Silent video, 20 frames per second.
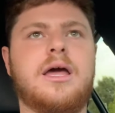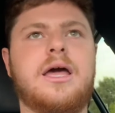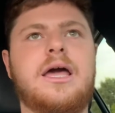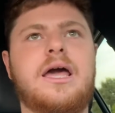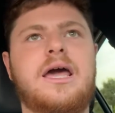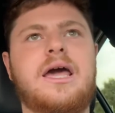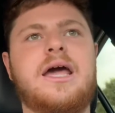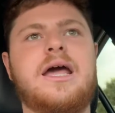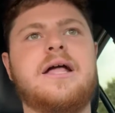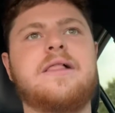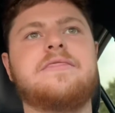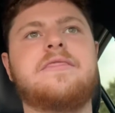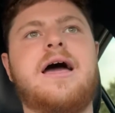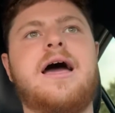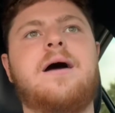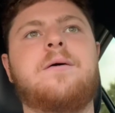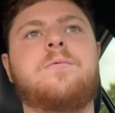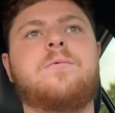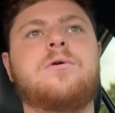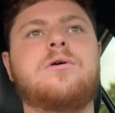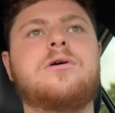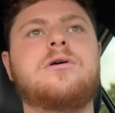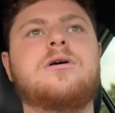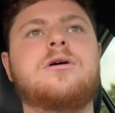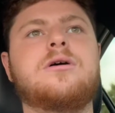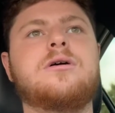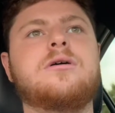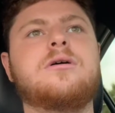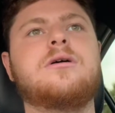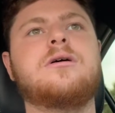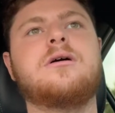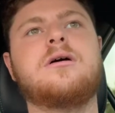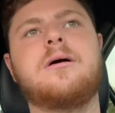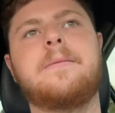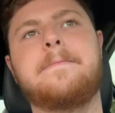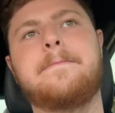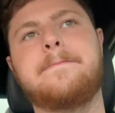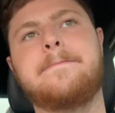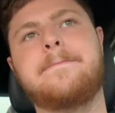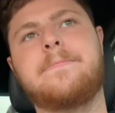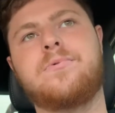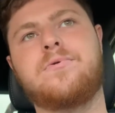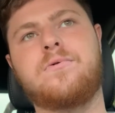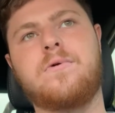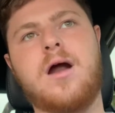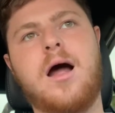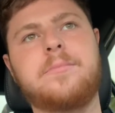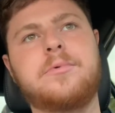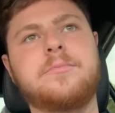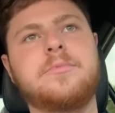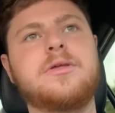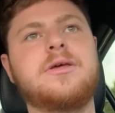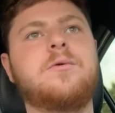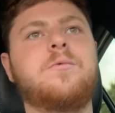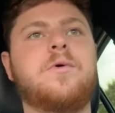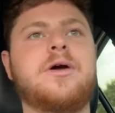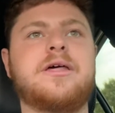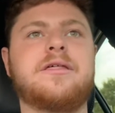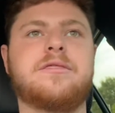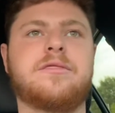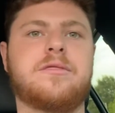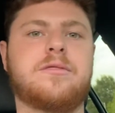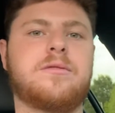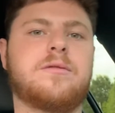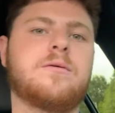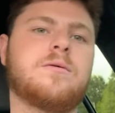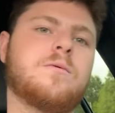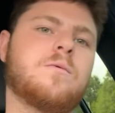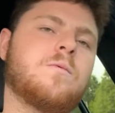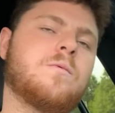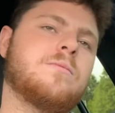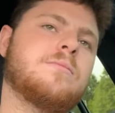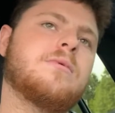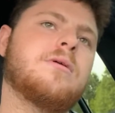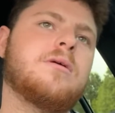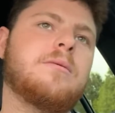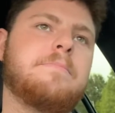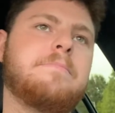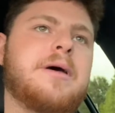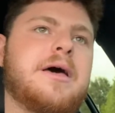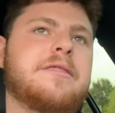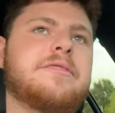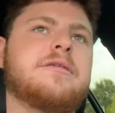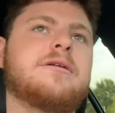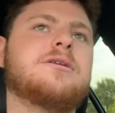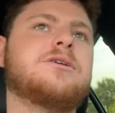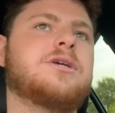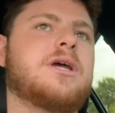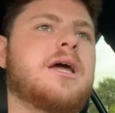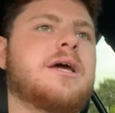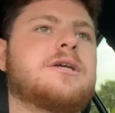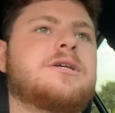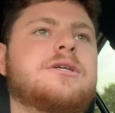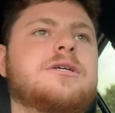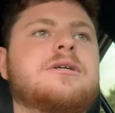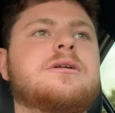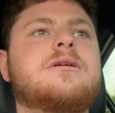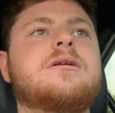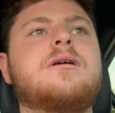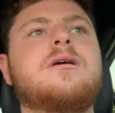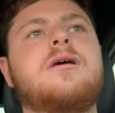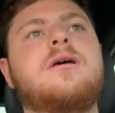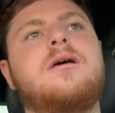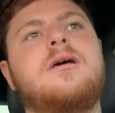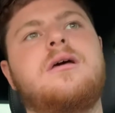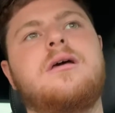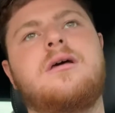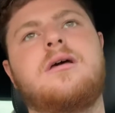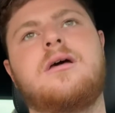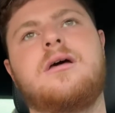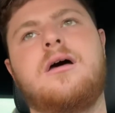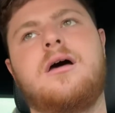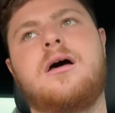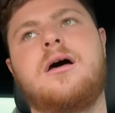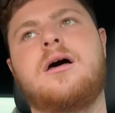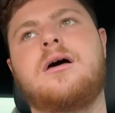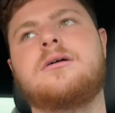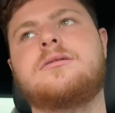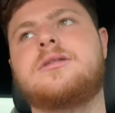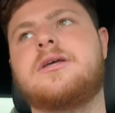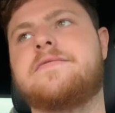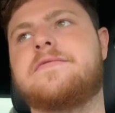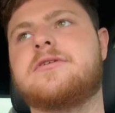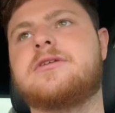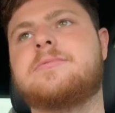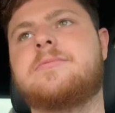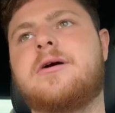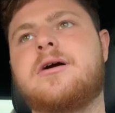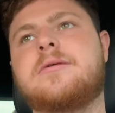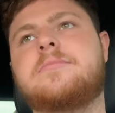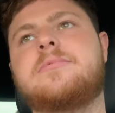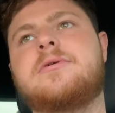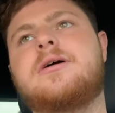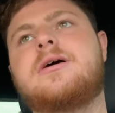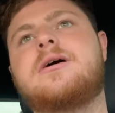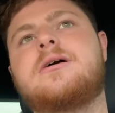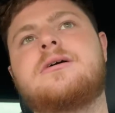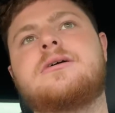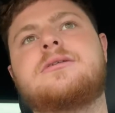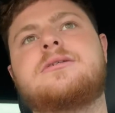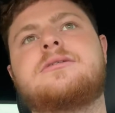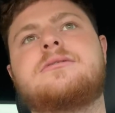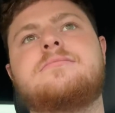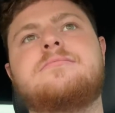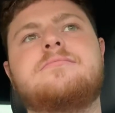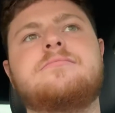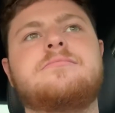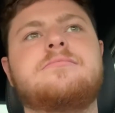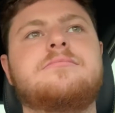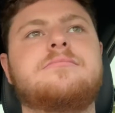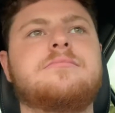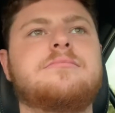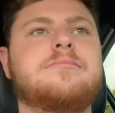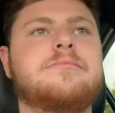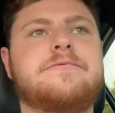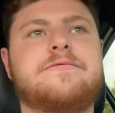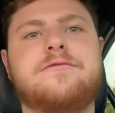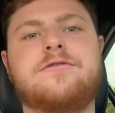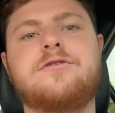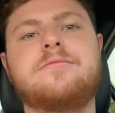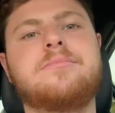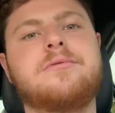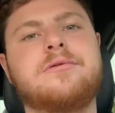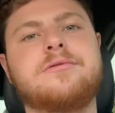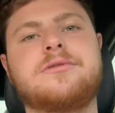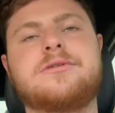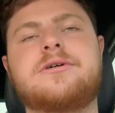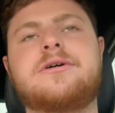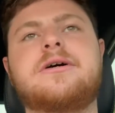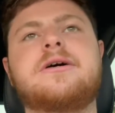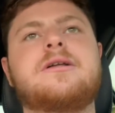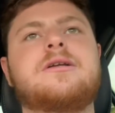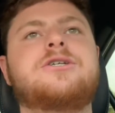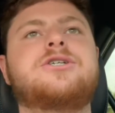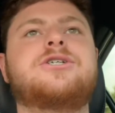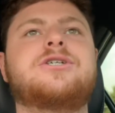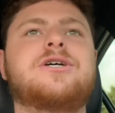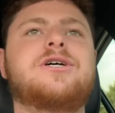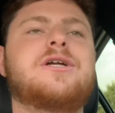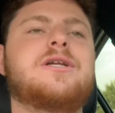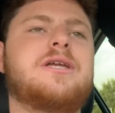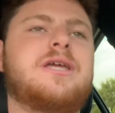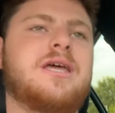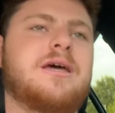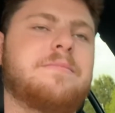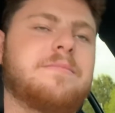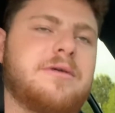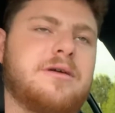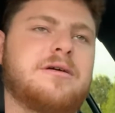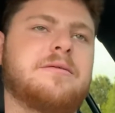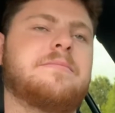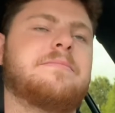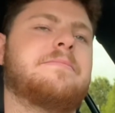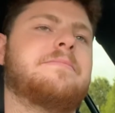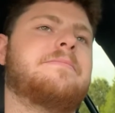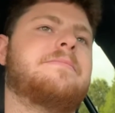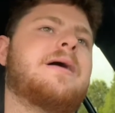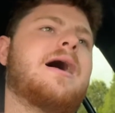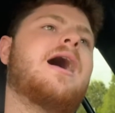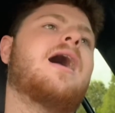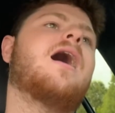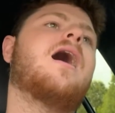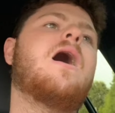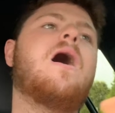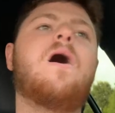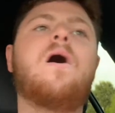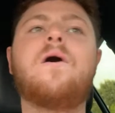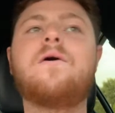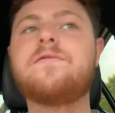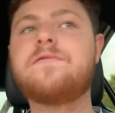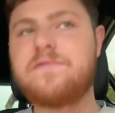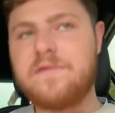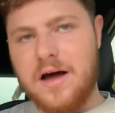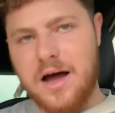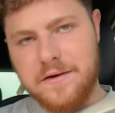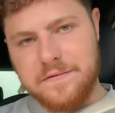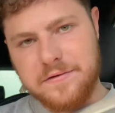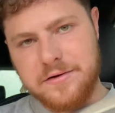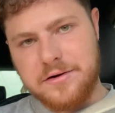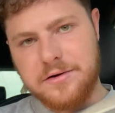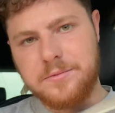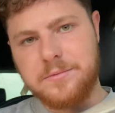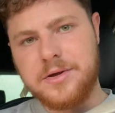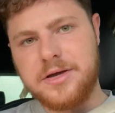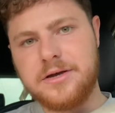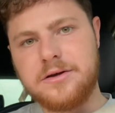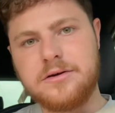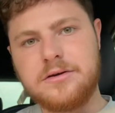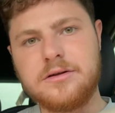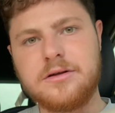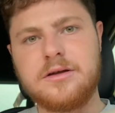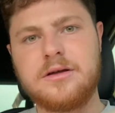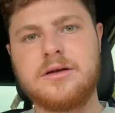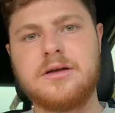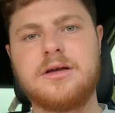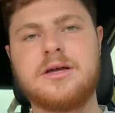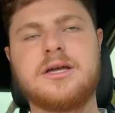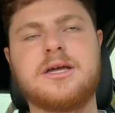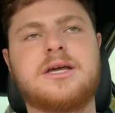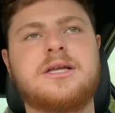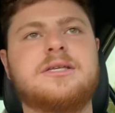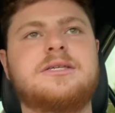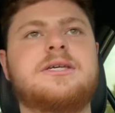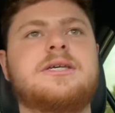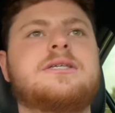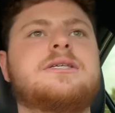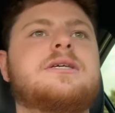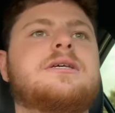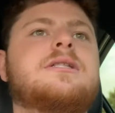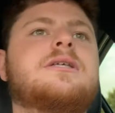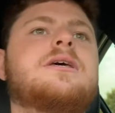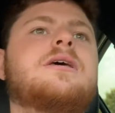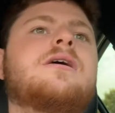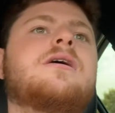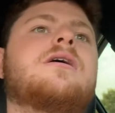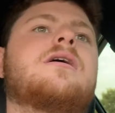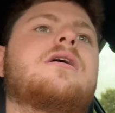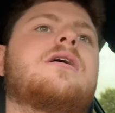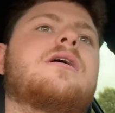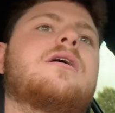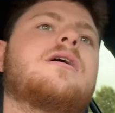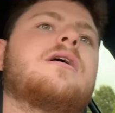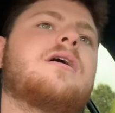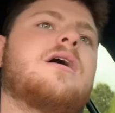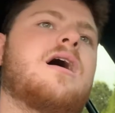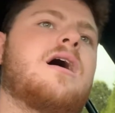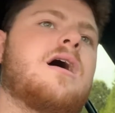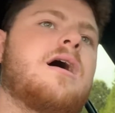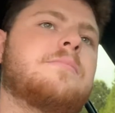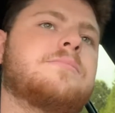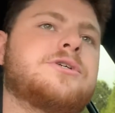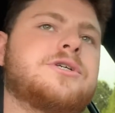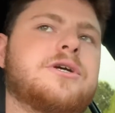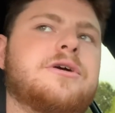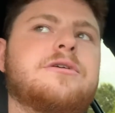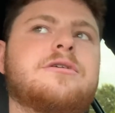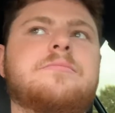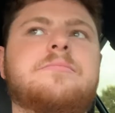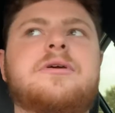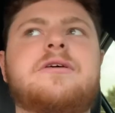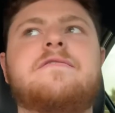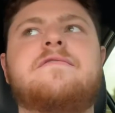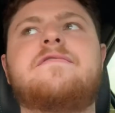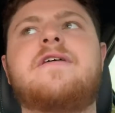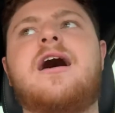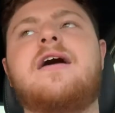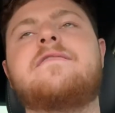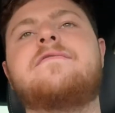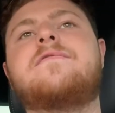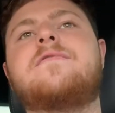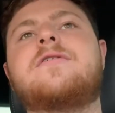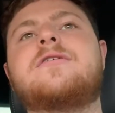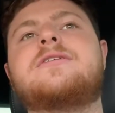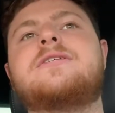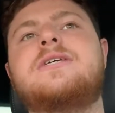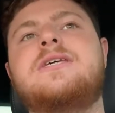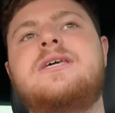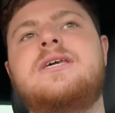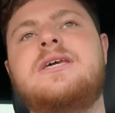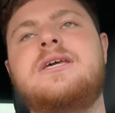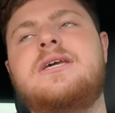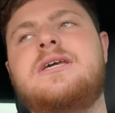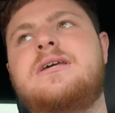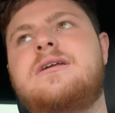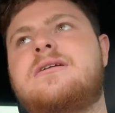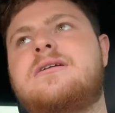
and that will probably, with meth injection, different spark plugs, full bolt-on, should get me about 500 wheel consistently. I'm sure it'll be 514,